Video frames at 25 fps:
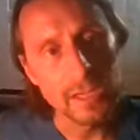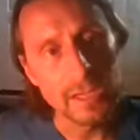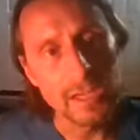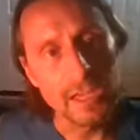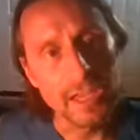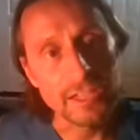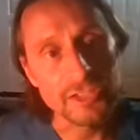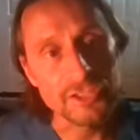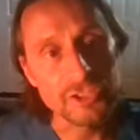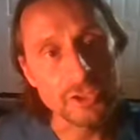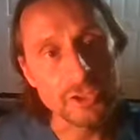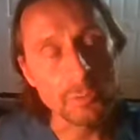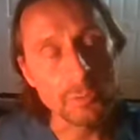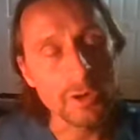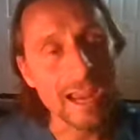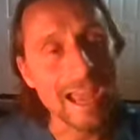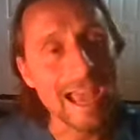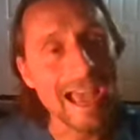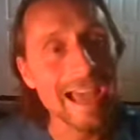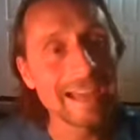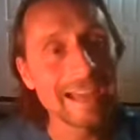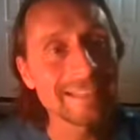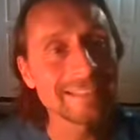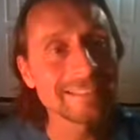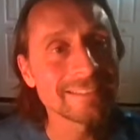And so we're
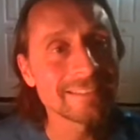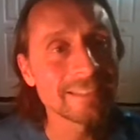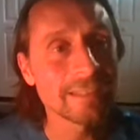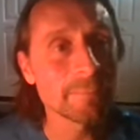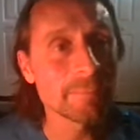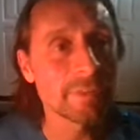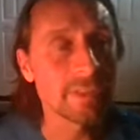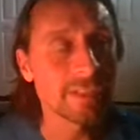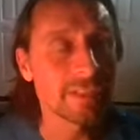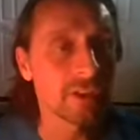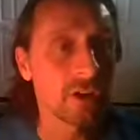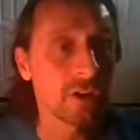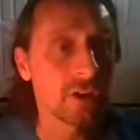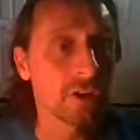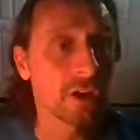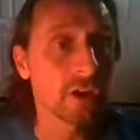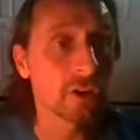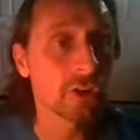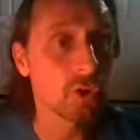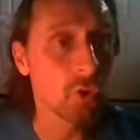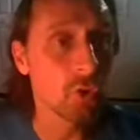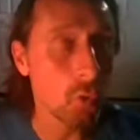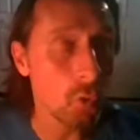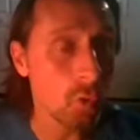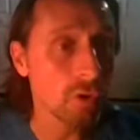adding something on
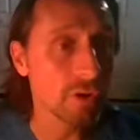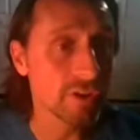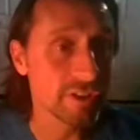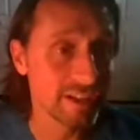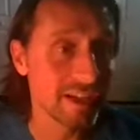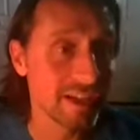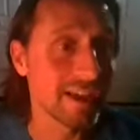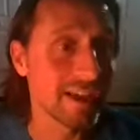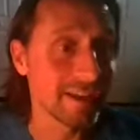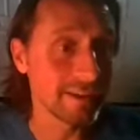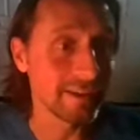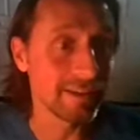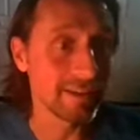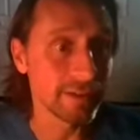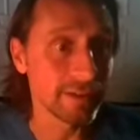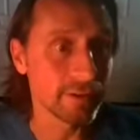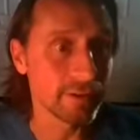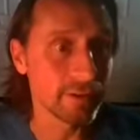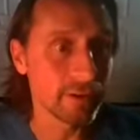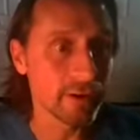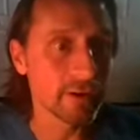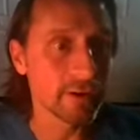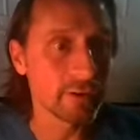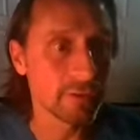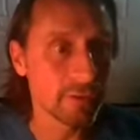our core day here,
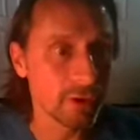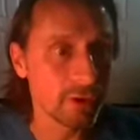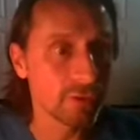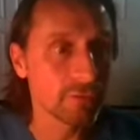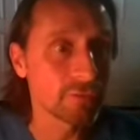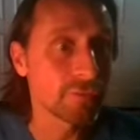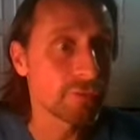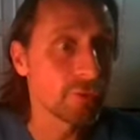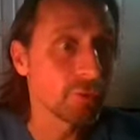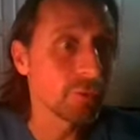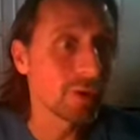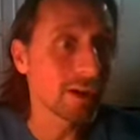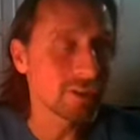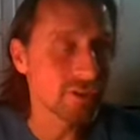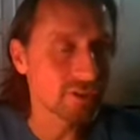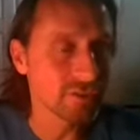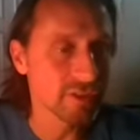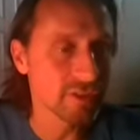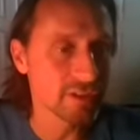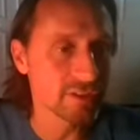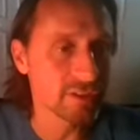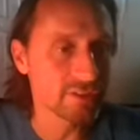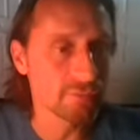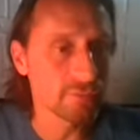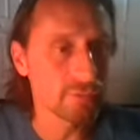our few
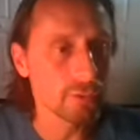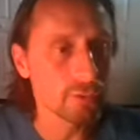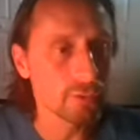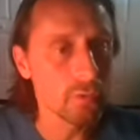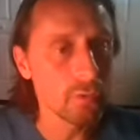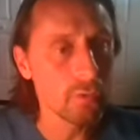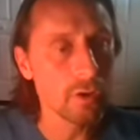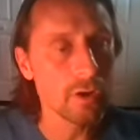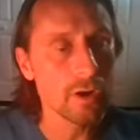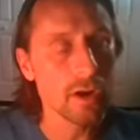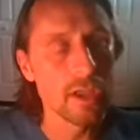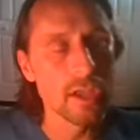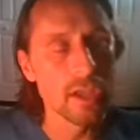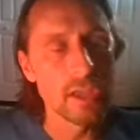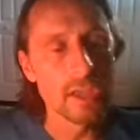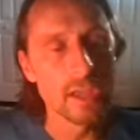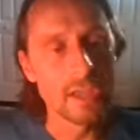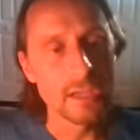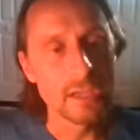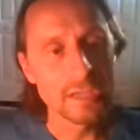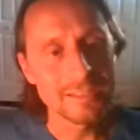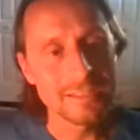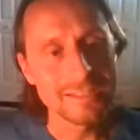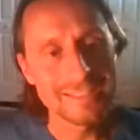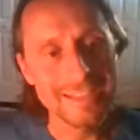exercises for core.
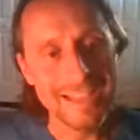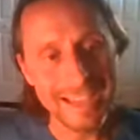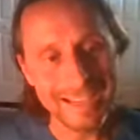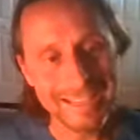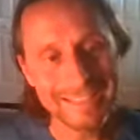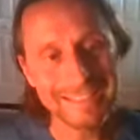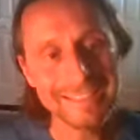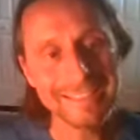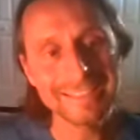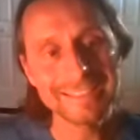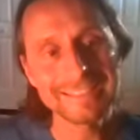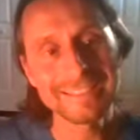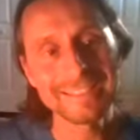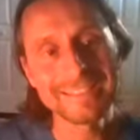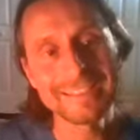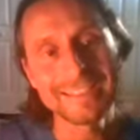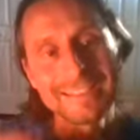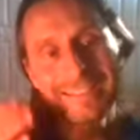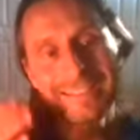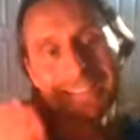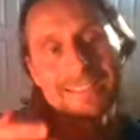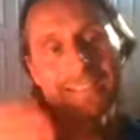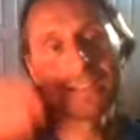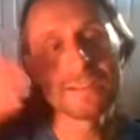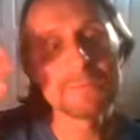Technically,
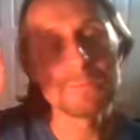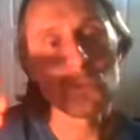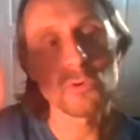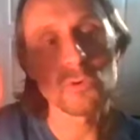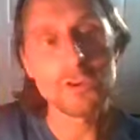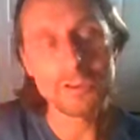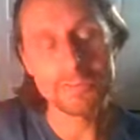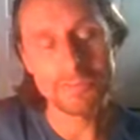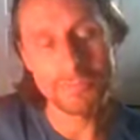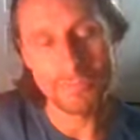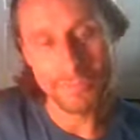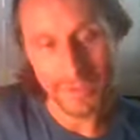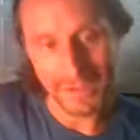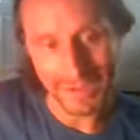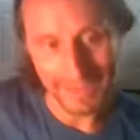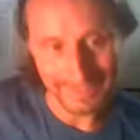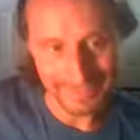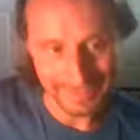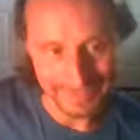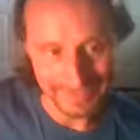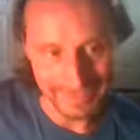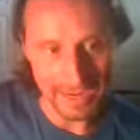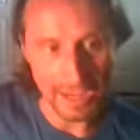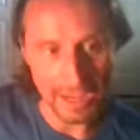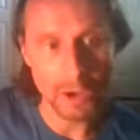this is the more
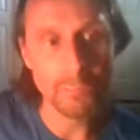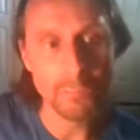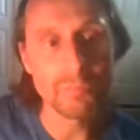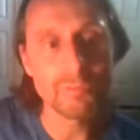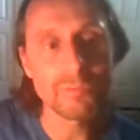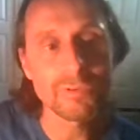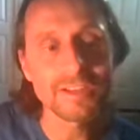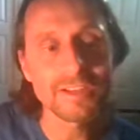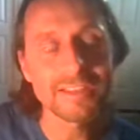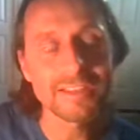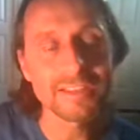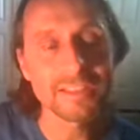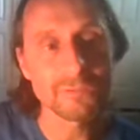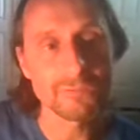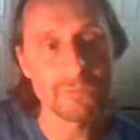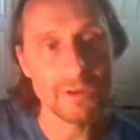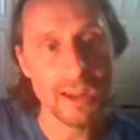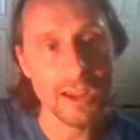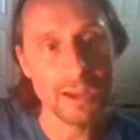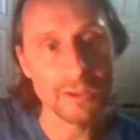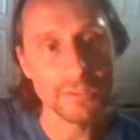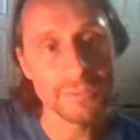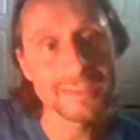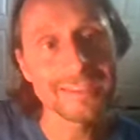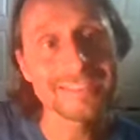advanced now breathing
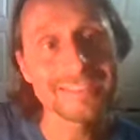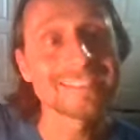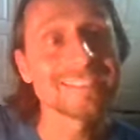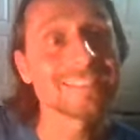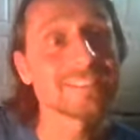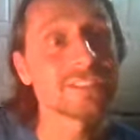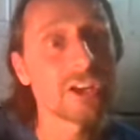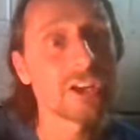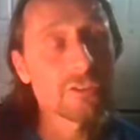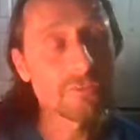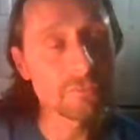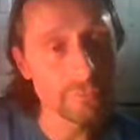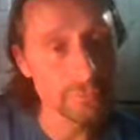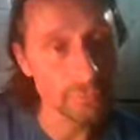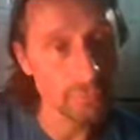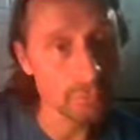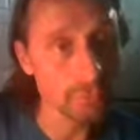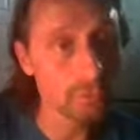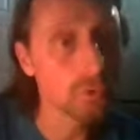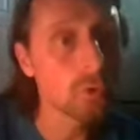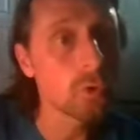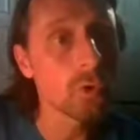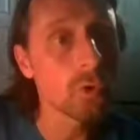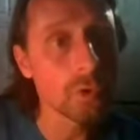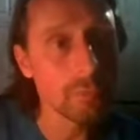route. This is our
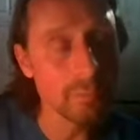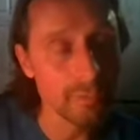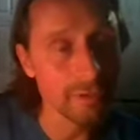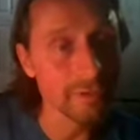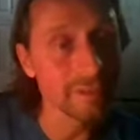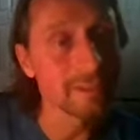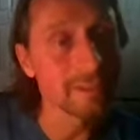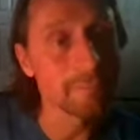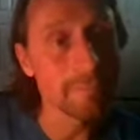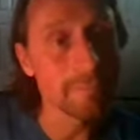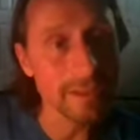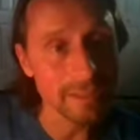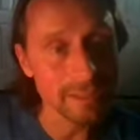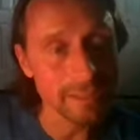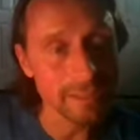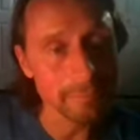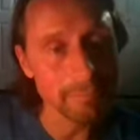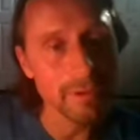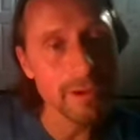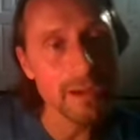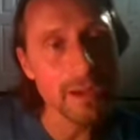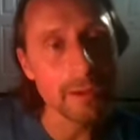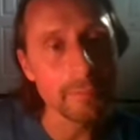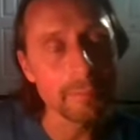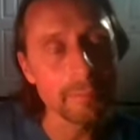full core breathing belly
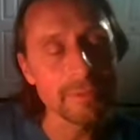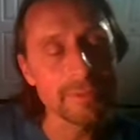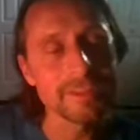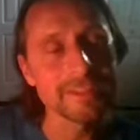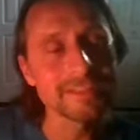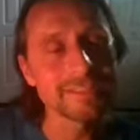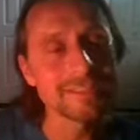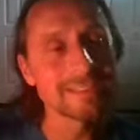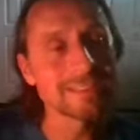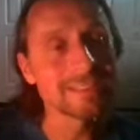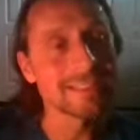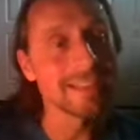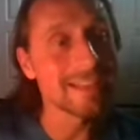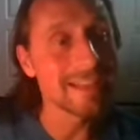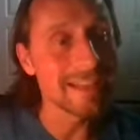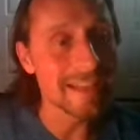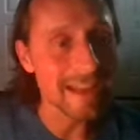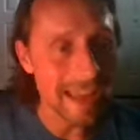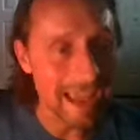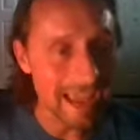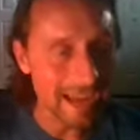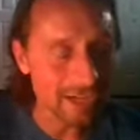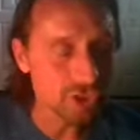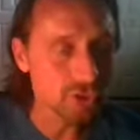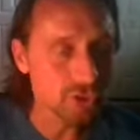pump. This is a
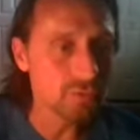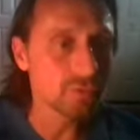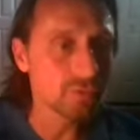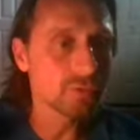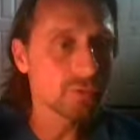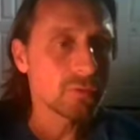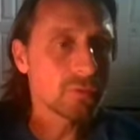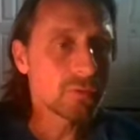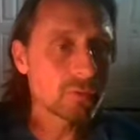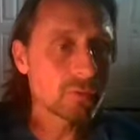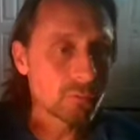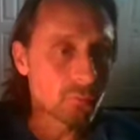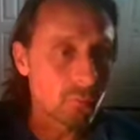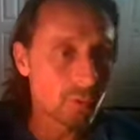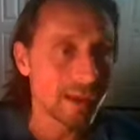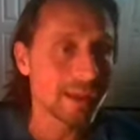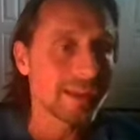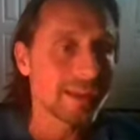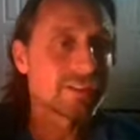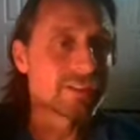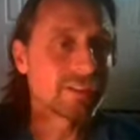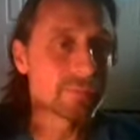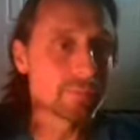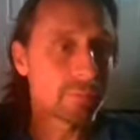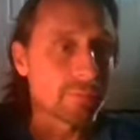natural
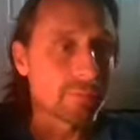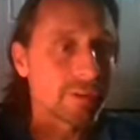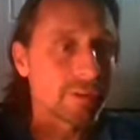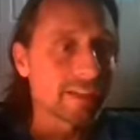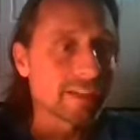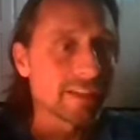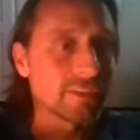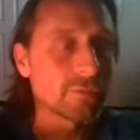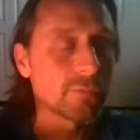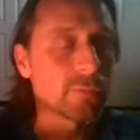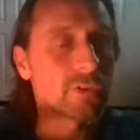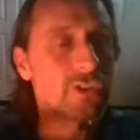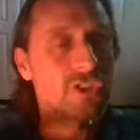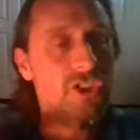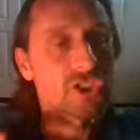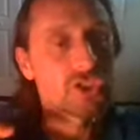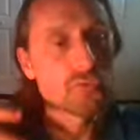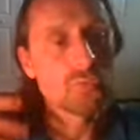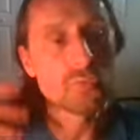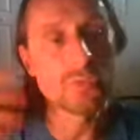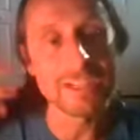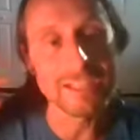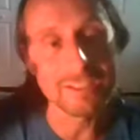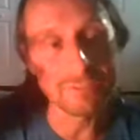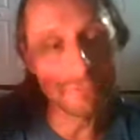way to breathe. We're just
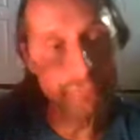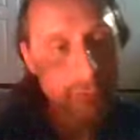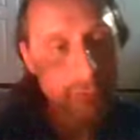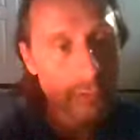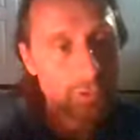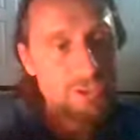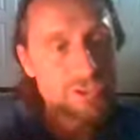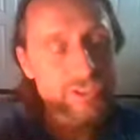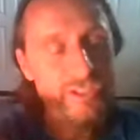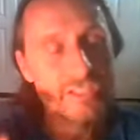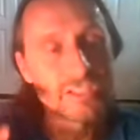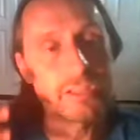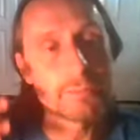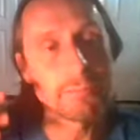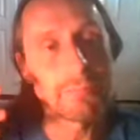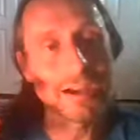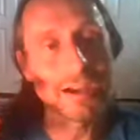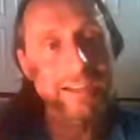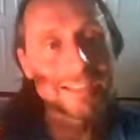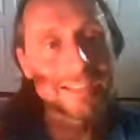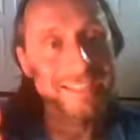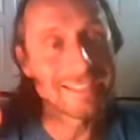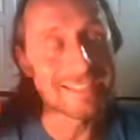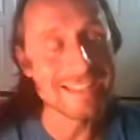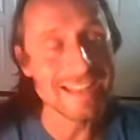reinforcing the
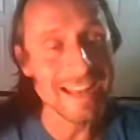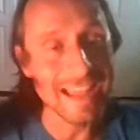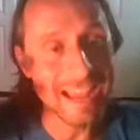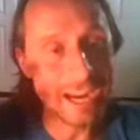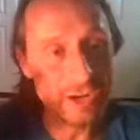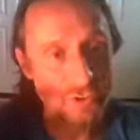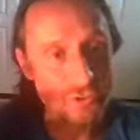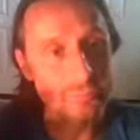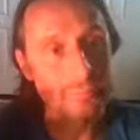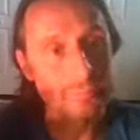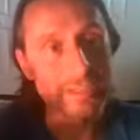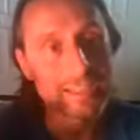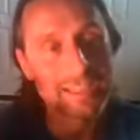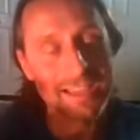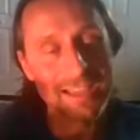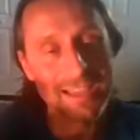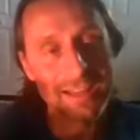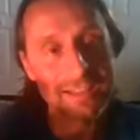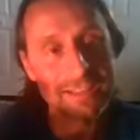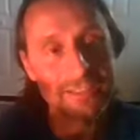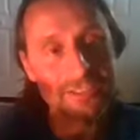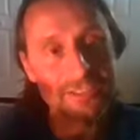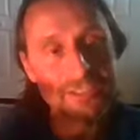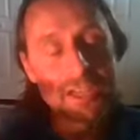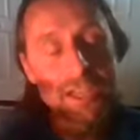body's natural
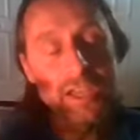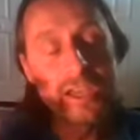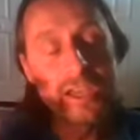mechanics.